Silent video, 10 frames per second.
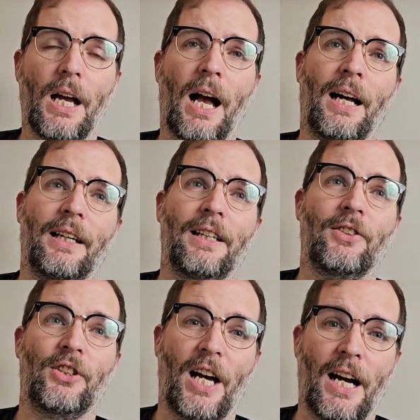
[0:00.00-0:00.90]
and his
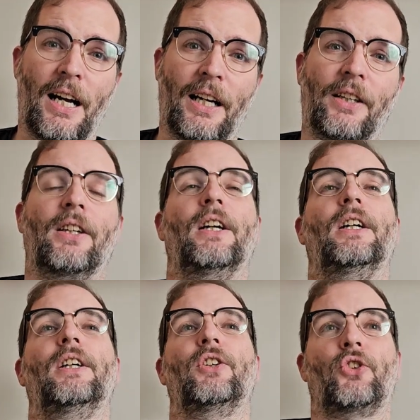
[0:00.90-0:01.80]
dad
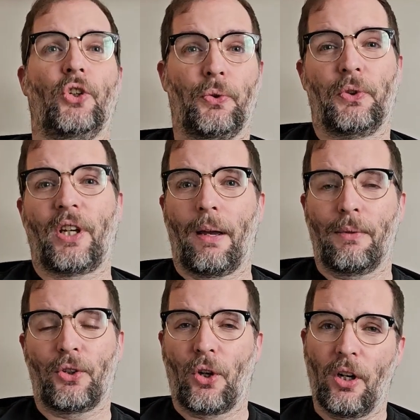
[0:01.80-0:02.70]
trying to escape the
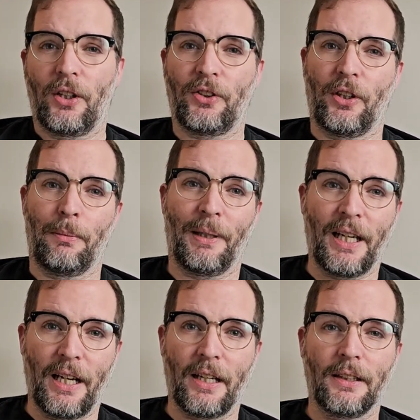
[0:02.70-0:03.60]
Trollocs at the
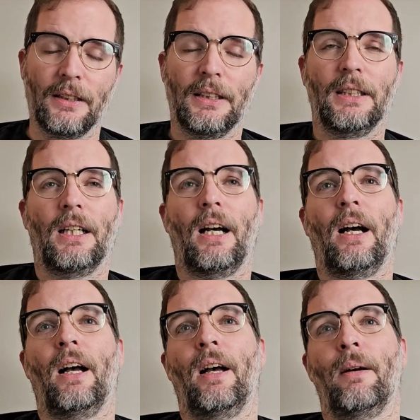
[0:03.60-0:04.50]
beginning,
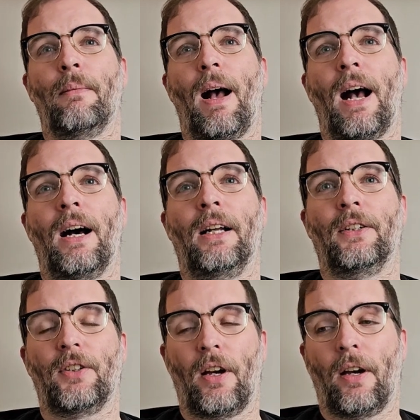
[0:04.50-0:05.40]
um,
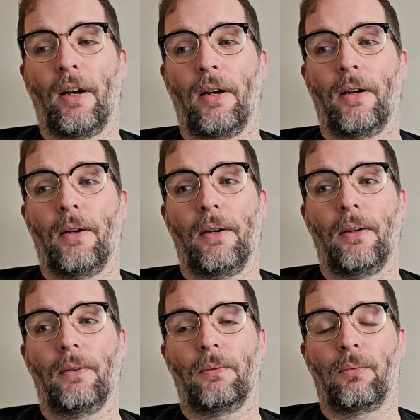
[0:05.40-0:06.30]
and uh,
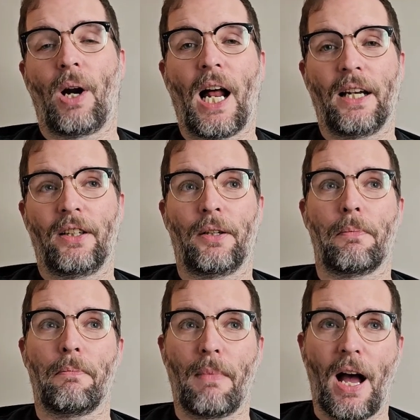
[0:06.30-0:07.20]
Rand
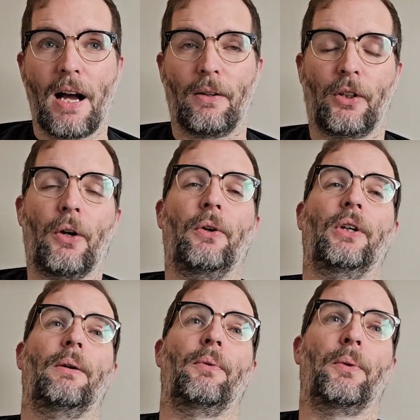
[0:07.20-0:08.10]
and Matt going
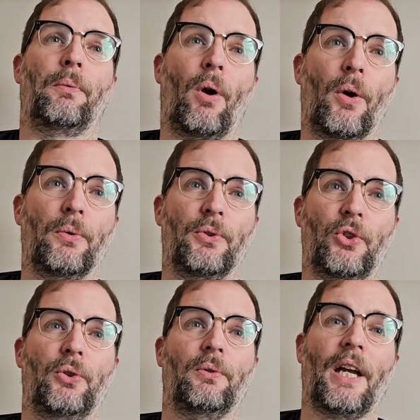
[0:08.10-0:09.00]
up the road
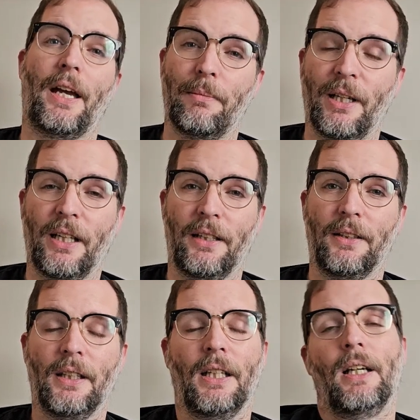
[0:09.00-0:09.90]
to Camelin.
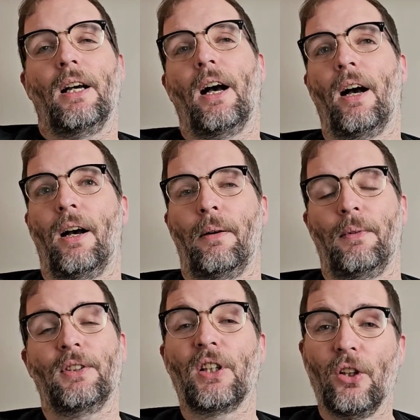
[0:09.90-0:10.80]
Um,
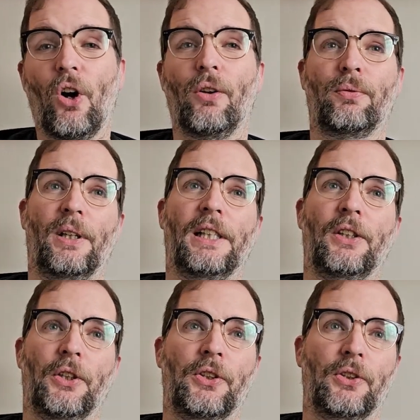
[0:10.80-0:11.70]
there's a lot of really
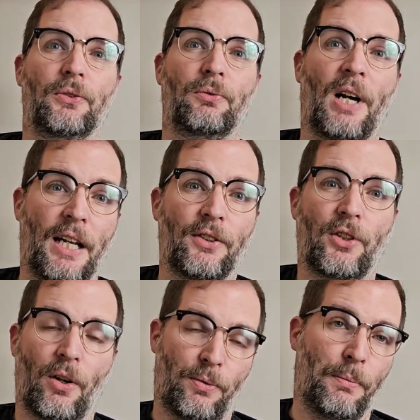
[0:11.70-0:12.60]
good Rand
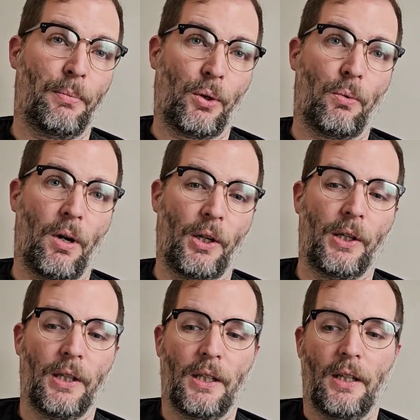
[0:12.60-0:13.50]
stuff in book one.
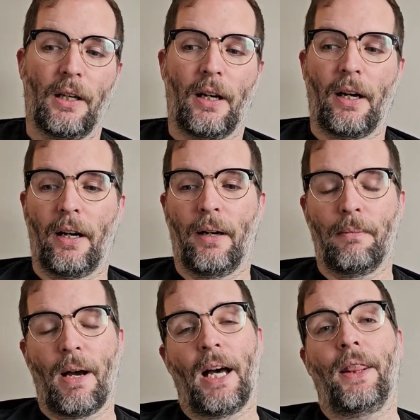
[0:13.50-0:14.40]

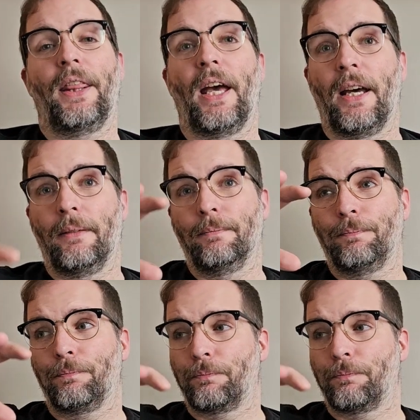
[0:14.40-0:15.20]
Um, and then